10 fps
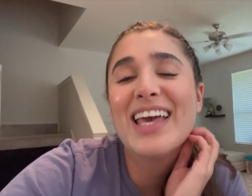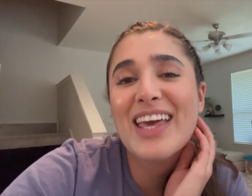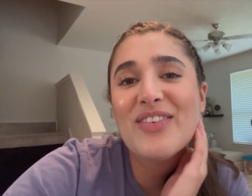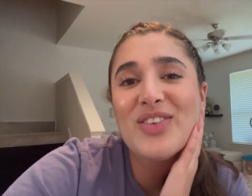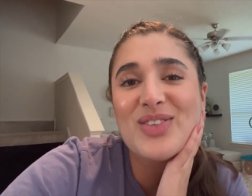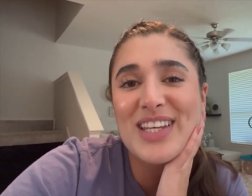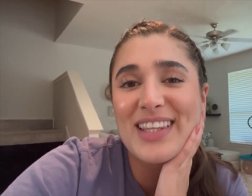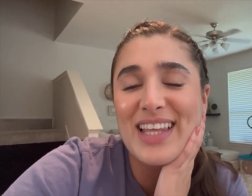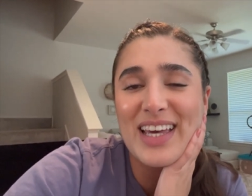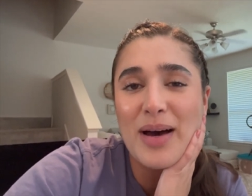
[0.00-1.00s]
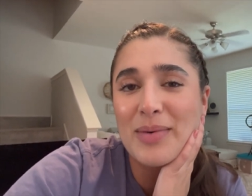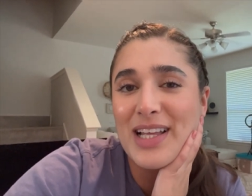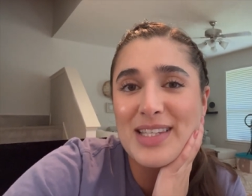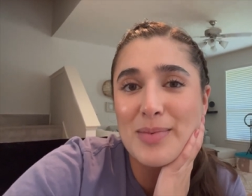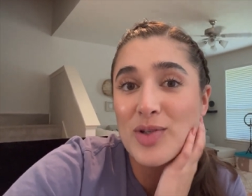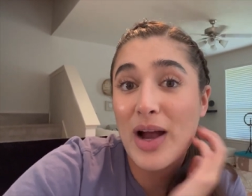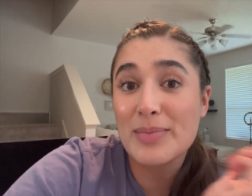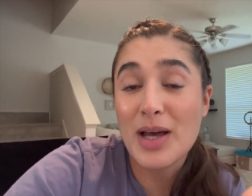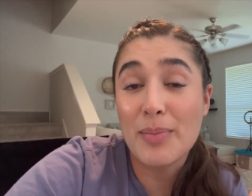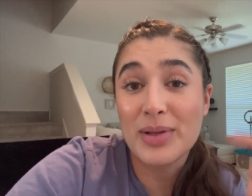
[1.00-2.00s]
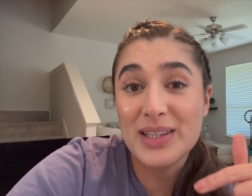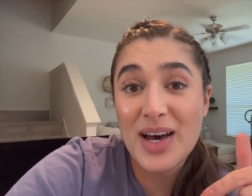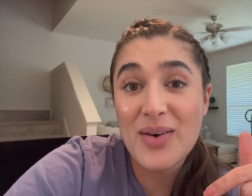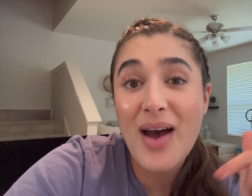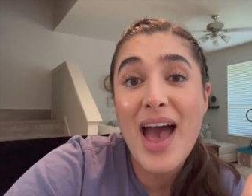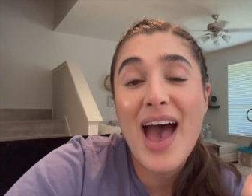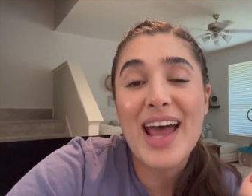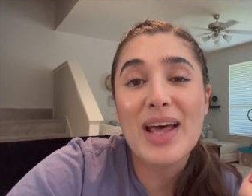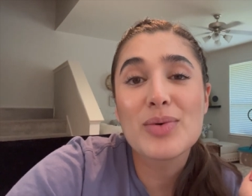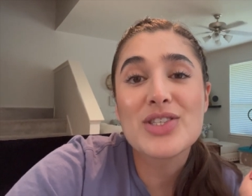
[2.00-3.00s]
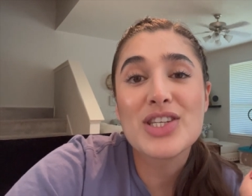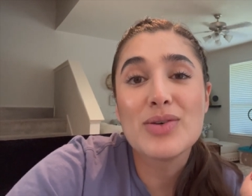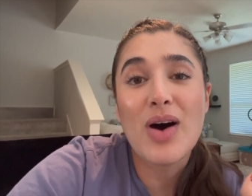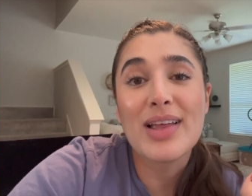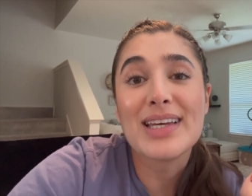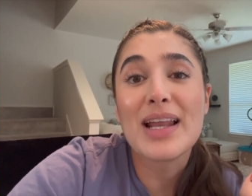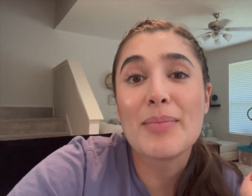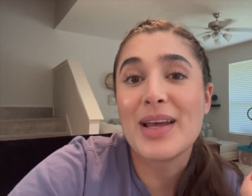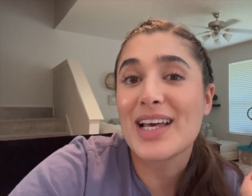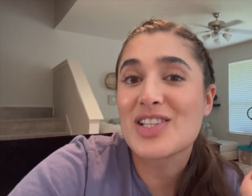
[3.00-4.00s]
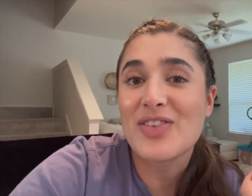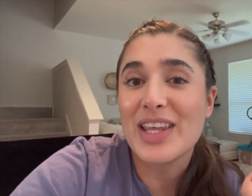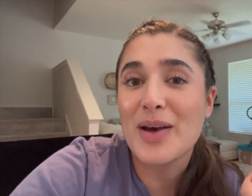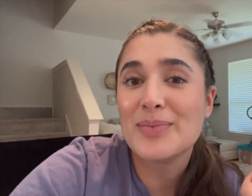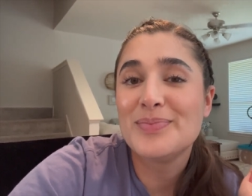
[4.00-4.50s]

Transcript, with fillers: If you did, like, comment, and subscribe down below. And I will see you all in my next video.